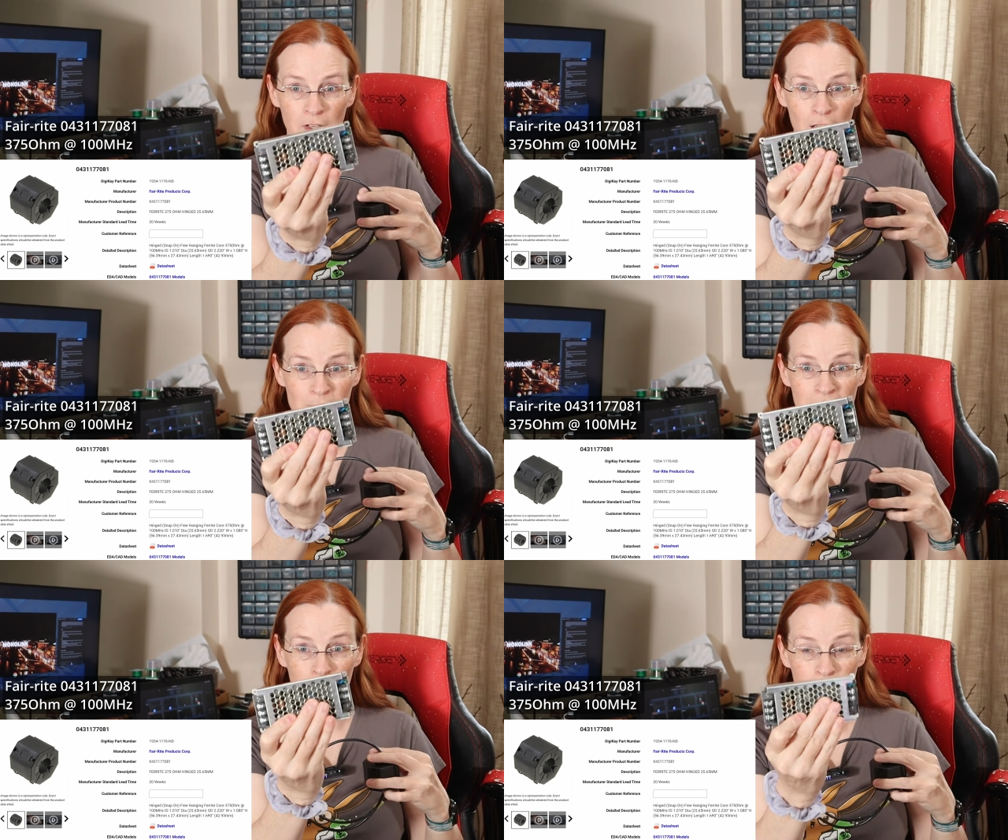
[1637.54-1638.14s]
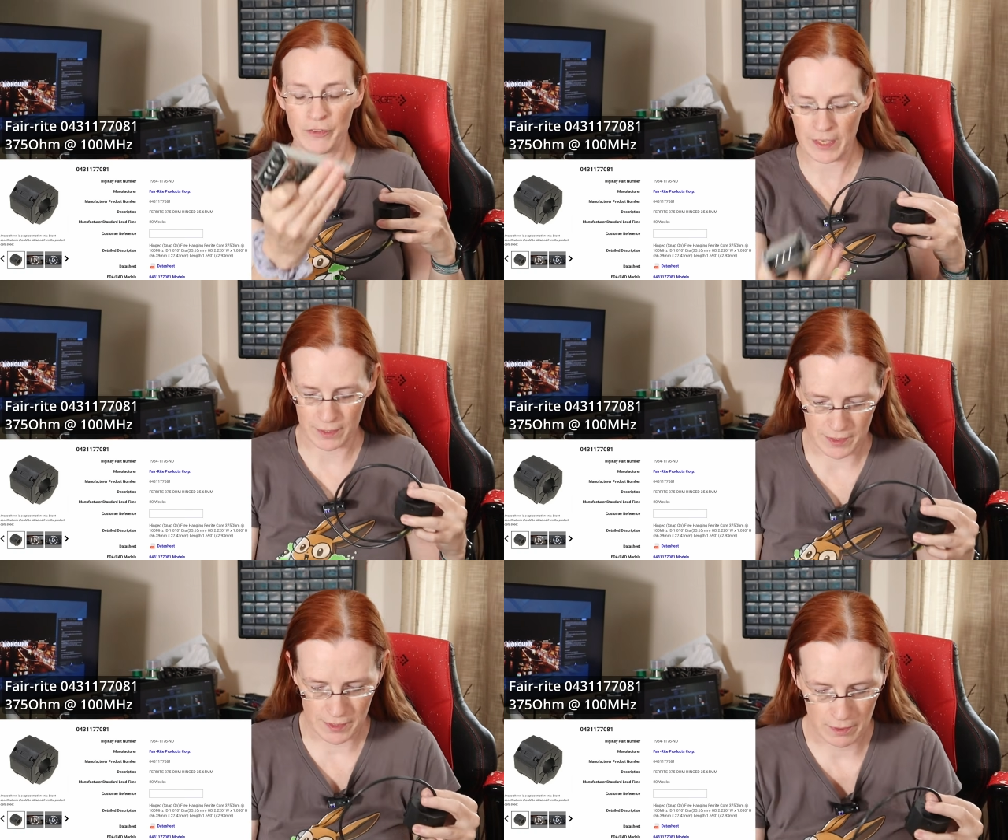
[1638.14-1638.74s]
coming out of
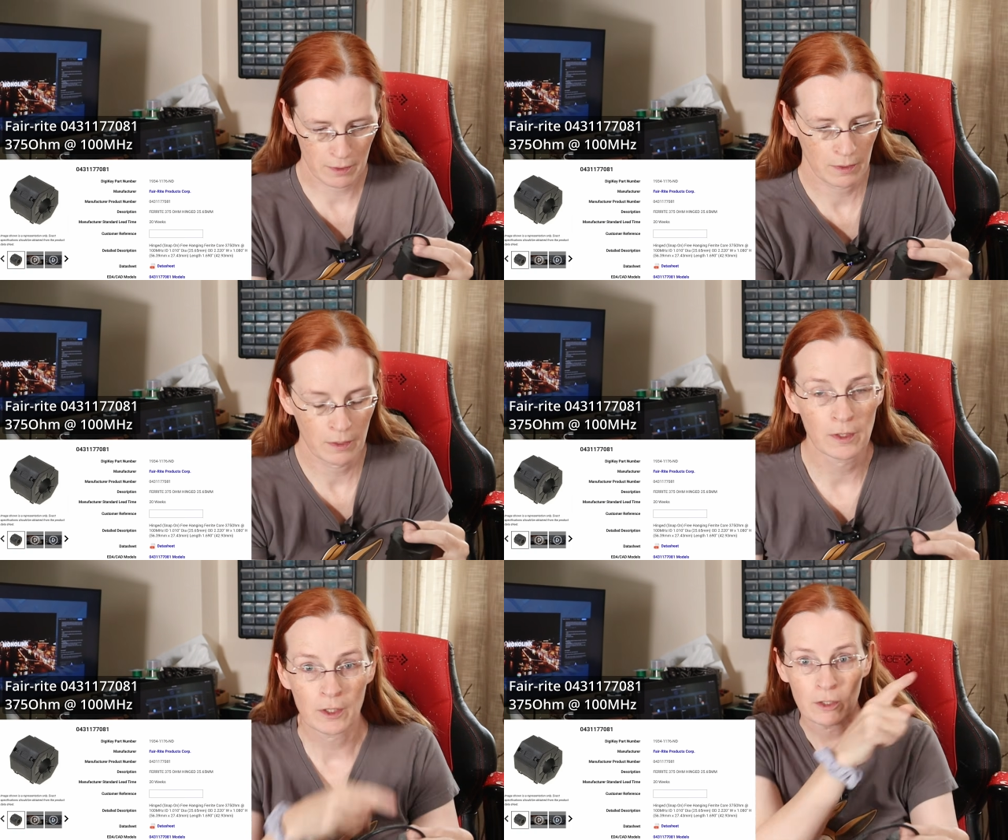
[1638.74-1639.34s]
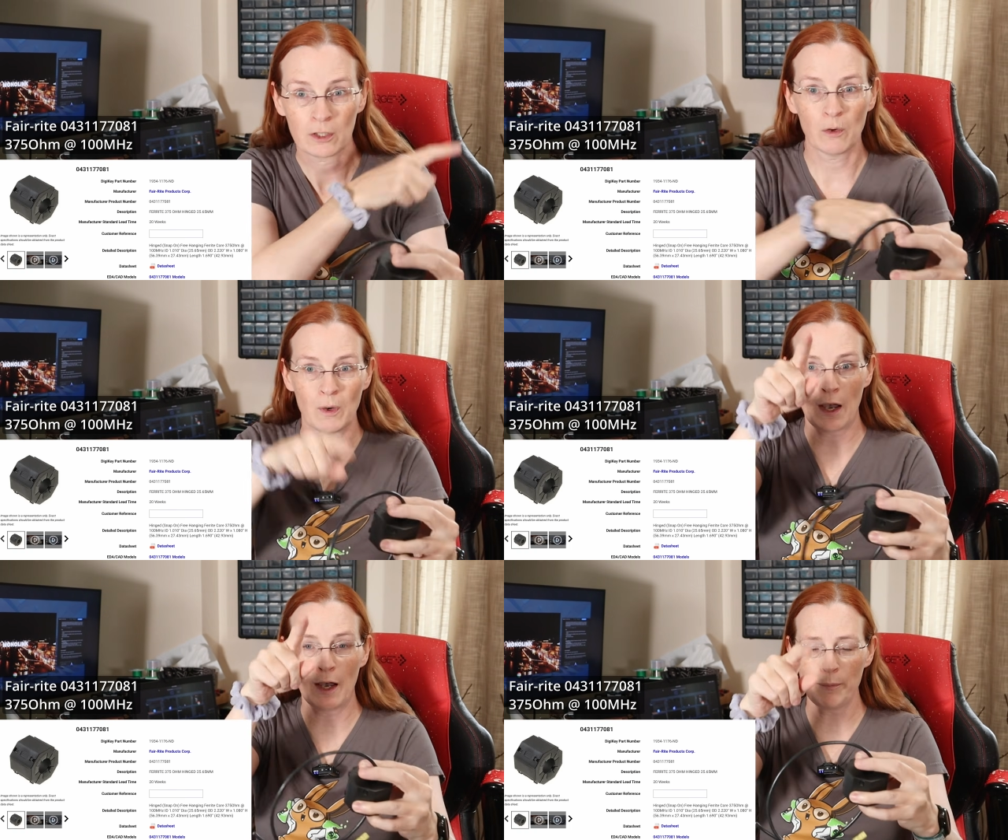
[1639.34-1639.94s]
this
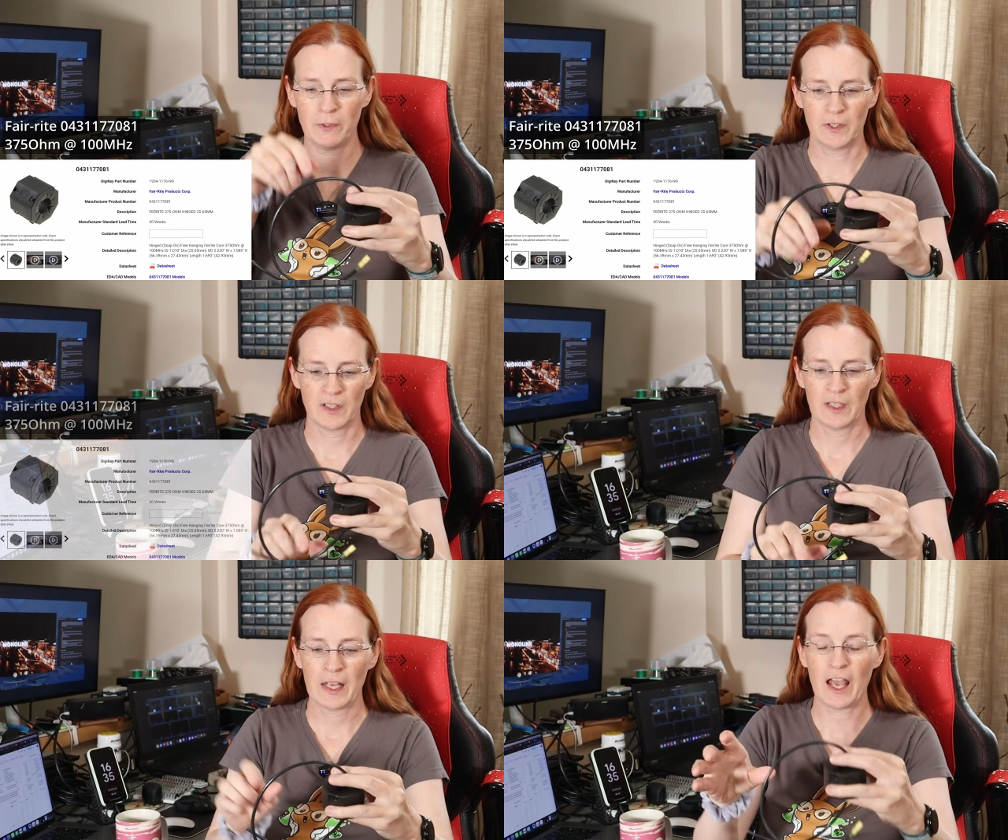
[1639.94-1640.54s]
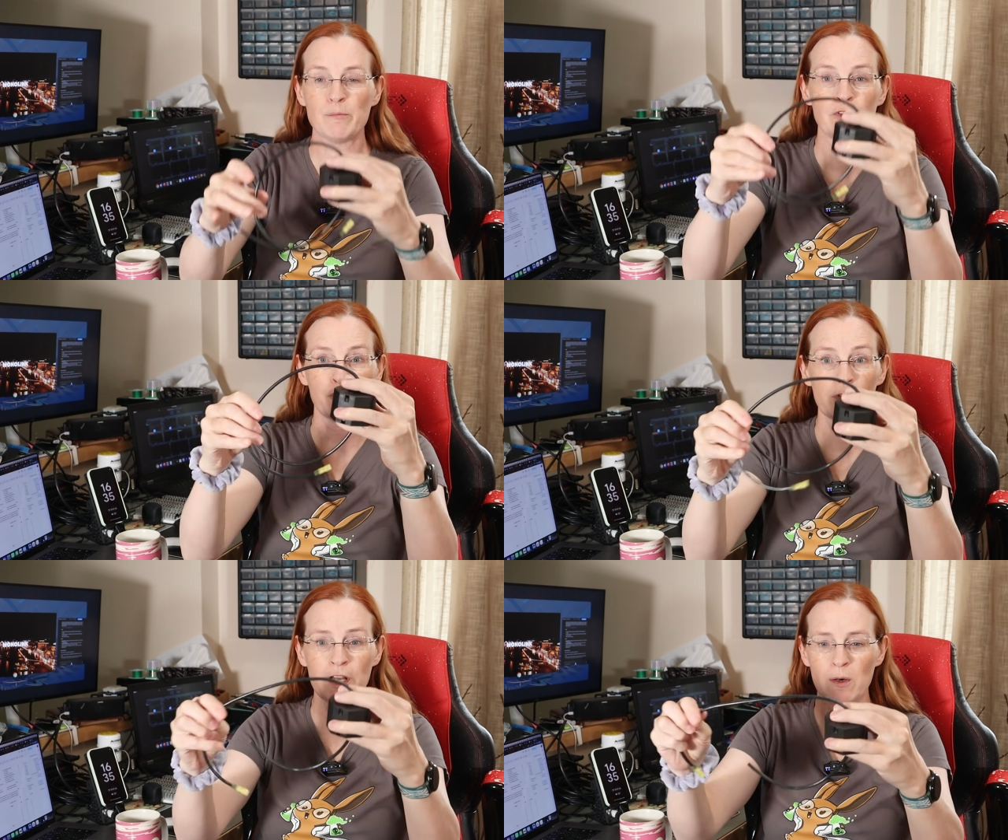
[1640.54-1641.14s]
go up, and
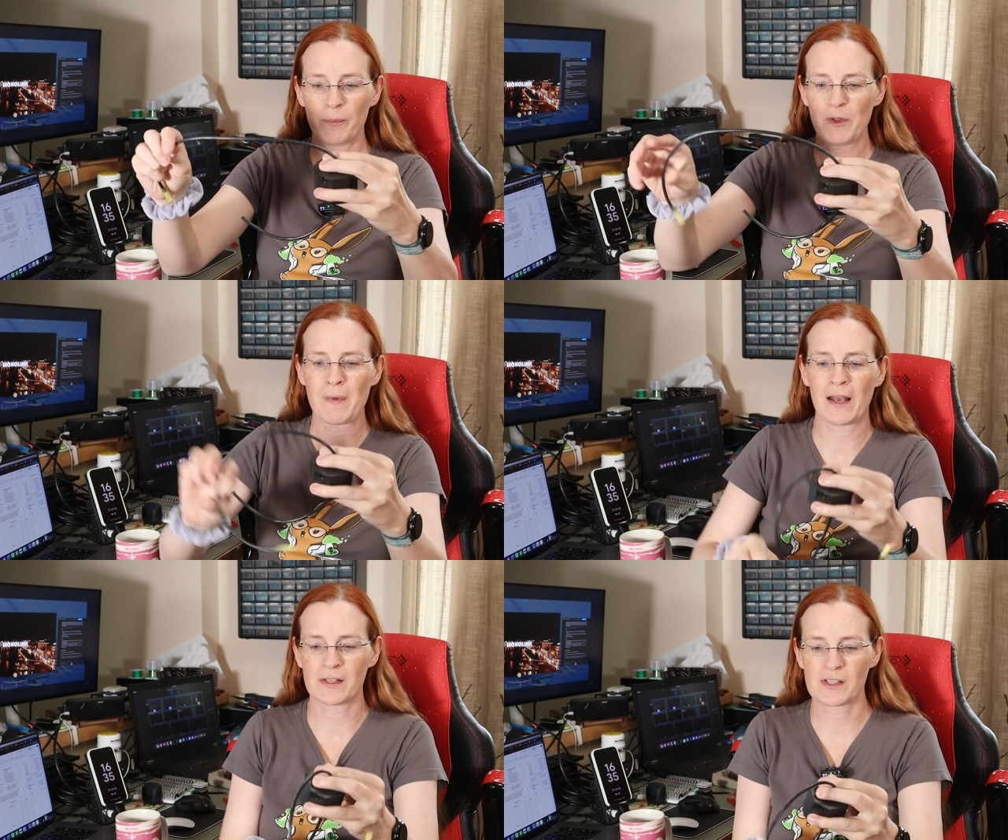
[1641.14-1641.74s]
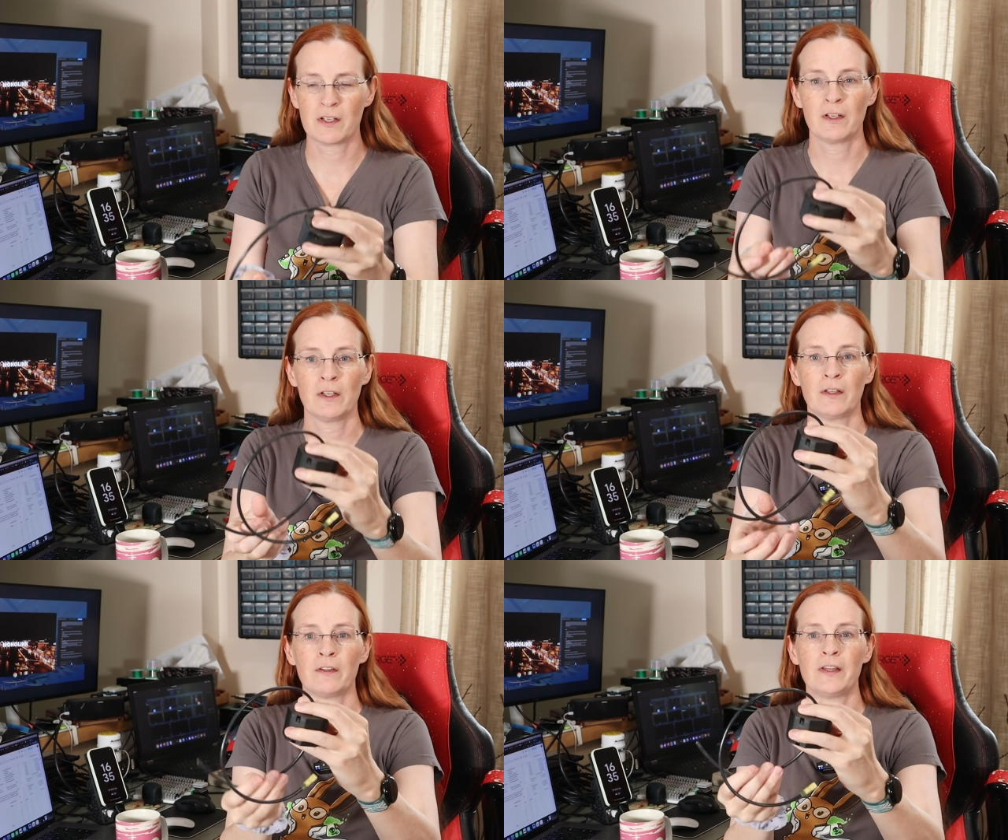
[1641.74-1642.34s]
before they go up the mast,
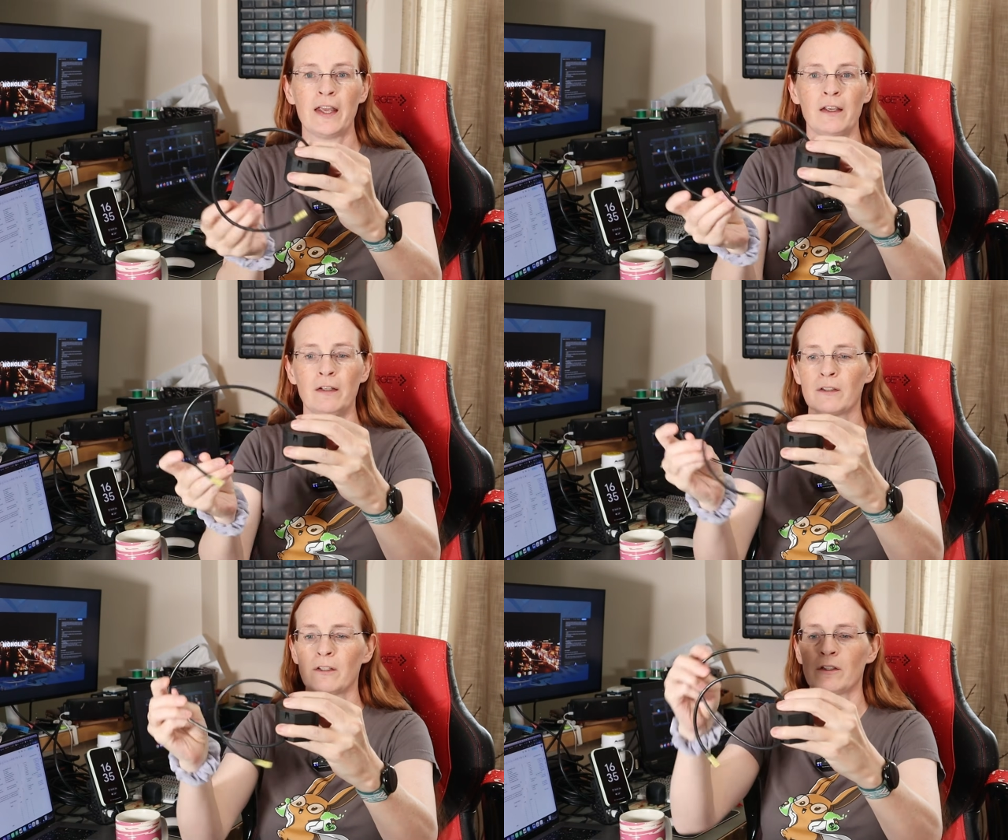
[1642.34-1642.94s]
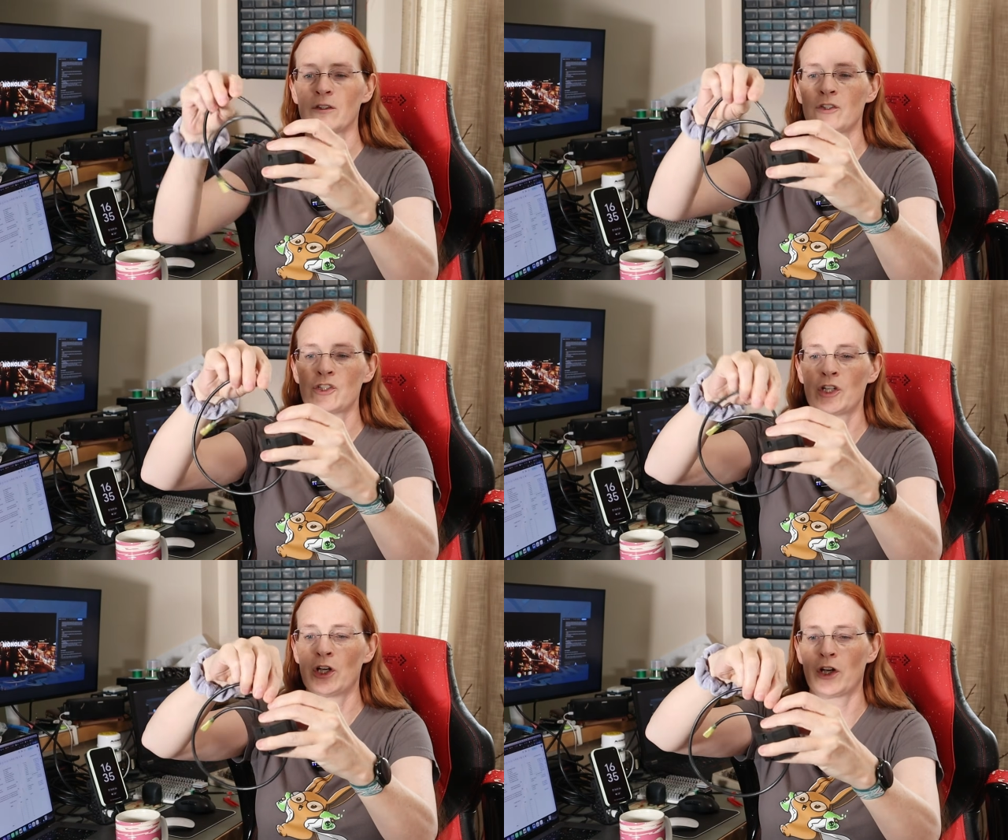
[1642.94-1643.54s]
they
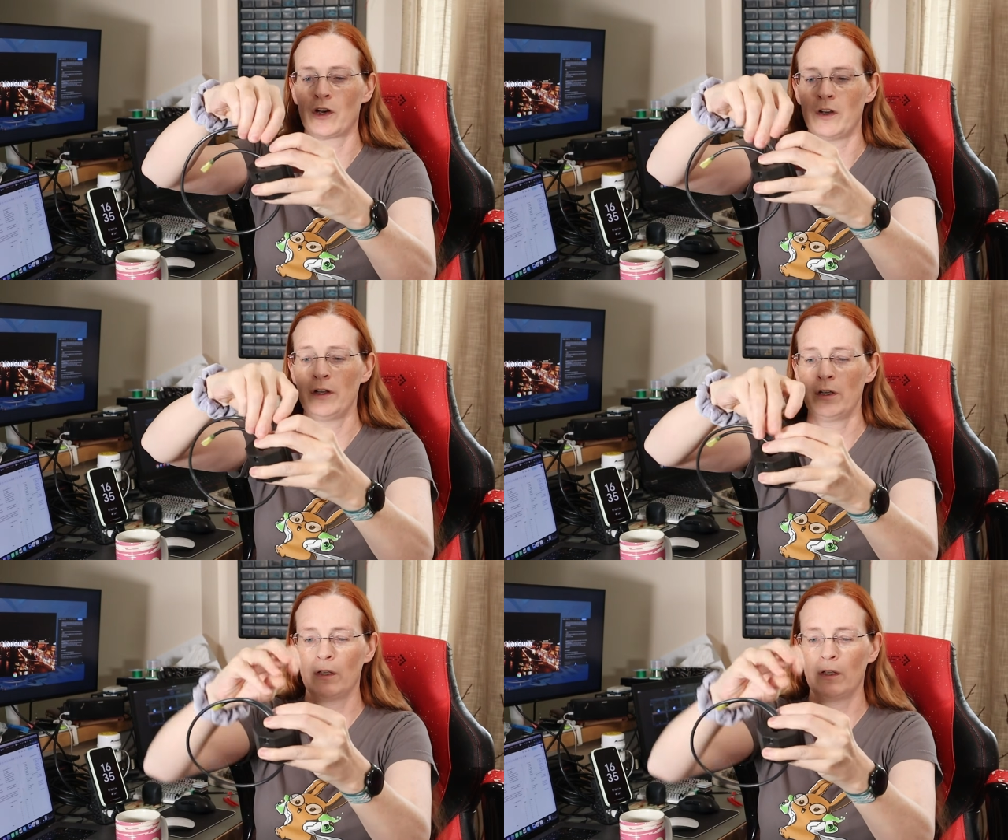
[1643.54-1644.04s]
turn.